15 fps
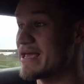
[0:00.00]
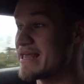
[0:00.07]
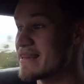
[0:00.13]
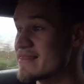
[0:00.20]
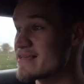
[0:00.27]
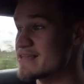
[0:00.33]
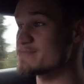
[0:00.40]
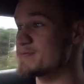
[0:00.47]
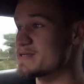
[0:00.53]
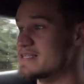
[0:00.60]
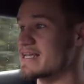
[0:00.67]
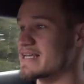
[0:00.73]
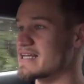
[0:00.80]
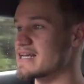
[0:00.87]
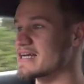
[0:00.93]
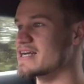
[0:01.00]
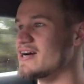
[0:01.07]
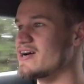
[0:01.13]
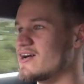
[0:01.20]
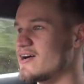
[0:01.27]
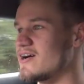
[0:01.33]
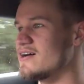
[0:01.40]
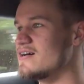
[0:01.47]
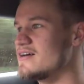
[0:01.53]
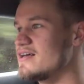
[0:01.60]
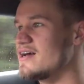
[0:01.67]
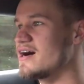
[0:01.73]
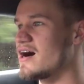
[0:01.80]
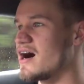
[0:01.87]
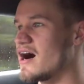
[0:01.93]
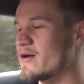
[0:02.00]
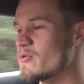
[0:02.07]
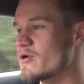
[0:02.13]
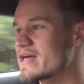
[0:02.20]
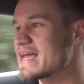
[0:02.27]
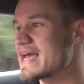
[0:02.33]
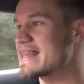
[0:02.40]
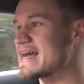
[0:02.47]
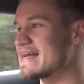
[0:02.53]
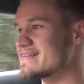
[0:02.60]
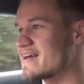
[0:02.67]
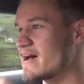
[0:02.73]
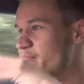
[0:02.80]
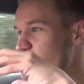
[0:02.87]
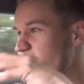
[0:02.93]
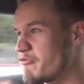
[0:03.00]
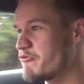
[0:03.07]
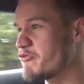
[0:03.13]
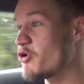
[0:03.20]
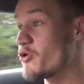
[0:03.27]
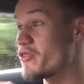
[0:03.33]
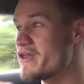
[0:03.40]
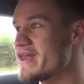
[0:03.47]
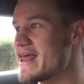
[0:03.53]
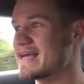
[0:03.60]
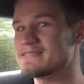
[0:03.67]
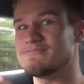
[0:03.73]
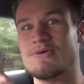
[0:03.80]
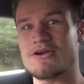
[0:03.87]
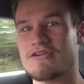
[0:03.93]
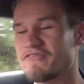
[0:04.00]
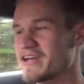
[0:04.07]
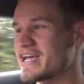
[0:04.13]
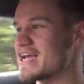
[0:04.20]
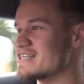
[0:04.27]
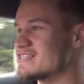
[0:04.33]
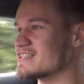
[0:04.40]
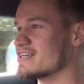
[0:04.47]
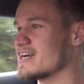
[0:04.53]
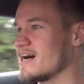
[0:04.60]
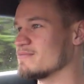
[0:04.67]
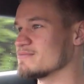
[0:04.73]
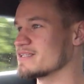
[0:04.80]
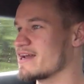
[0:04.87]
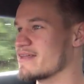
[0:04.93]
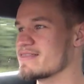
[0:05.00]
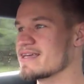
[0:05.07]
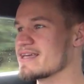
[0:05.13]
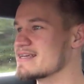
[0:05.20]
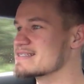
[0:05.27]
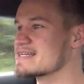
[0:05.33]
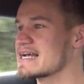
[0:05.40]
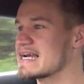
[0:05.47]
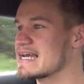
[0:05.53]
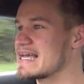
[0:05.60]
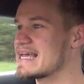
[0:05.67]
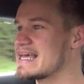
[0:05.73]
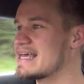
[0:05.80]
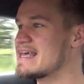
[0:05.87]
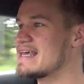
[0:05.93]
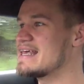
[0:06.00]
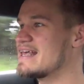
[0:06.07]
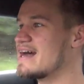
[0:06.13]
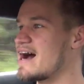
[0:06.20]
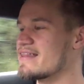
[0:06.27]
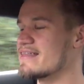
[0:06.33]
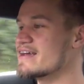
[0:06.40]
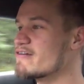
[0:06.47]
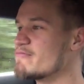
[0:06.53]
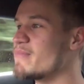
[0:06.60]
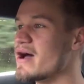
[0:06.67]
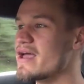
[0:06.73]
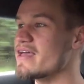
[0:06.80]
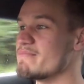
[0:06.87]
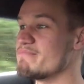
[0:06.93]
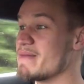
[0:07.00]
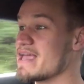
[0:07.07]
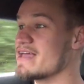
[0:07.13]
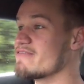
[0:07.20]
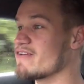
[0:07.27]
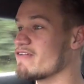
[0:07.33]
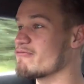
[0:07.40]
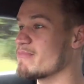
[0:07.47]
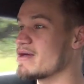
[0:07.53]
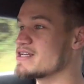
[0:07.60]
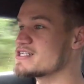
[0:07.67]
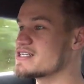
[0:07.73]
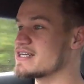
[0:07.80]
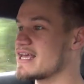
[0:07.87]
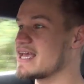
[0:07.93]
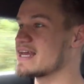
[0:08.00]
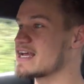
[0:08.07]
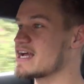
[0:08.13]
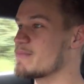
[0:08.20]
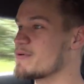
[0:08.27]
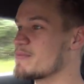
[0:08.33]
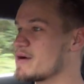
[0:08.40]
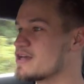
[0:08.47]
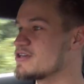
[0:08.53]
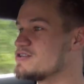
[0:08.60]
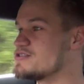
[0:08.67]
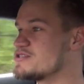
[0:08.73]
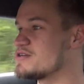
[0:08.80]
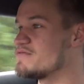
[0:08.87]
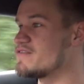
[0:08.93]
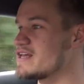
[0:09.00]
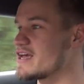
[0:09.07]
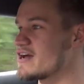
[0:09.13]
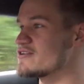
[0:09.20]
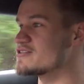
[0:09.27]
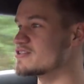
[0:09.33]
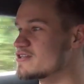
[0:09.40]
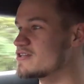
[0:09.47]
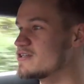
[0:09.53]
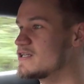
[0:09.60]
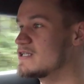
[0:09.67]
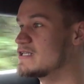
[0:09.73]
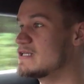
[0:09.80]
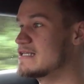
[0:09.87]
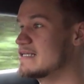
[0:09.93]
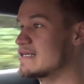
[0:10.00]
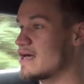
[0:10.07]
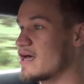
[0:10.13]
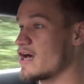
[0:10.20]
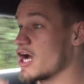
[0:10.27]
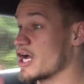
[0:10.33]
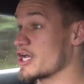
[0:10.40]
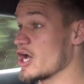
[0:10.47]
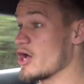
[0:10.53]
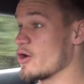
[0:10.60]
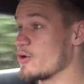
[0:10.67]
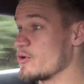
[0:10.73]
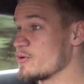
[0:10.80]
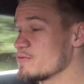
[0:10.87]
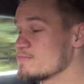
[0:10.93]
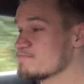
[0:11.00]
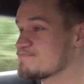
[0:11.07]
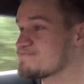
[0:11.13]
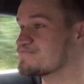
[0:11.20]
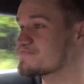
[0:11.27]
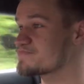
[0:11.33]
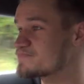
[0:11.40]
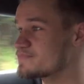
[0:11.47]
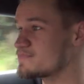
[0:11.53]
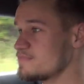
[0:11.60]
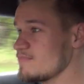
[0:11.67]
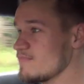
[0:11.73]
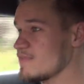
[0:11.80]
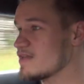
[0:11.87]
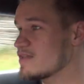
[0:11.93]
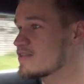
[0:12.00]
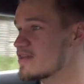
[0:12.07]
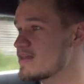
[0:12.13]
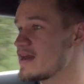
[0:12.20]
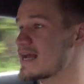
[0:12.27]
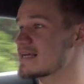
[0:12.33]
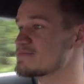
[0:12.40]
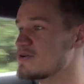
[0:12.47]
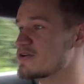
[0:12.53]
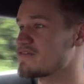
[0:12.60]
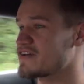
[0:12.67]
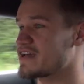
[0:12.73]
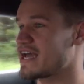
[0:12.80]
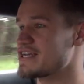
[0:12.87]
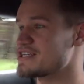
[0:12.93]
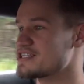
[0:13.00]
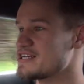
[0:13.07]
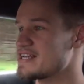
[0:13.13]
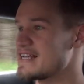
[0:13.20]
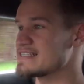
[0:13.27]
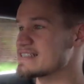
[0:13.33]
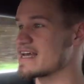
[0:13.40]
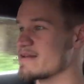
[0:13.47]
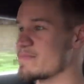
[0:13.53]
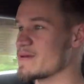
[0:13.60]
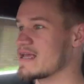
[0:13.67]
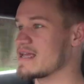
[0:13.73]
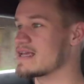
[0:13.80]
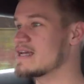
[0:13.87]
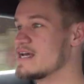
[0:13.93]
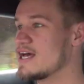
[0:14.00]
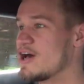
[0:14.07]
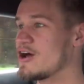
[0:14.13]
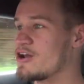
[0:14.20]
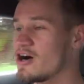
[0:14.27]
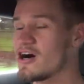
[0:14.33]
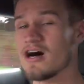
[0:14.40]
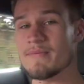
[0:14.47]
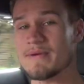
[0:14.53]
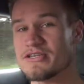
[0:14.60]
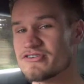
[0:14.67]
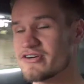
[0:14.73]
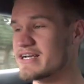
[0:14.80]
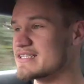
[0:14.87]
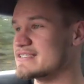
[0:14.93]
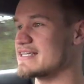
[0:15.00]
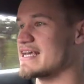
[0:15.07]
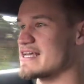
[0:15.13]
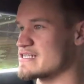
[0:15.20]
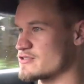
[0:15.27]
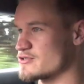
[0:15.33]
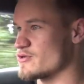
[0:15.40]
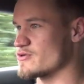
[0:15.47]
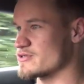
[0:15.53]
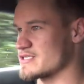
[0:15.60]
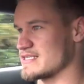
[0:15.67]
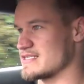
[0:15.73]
in this particular car. I want to get that done before the next modification comes, and I think it's clear. I think I may have even mentioned it in a couple of my YouTube videos ago, that the next modification is going to be an Armytrix exhaust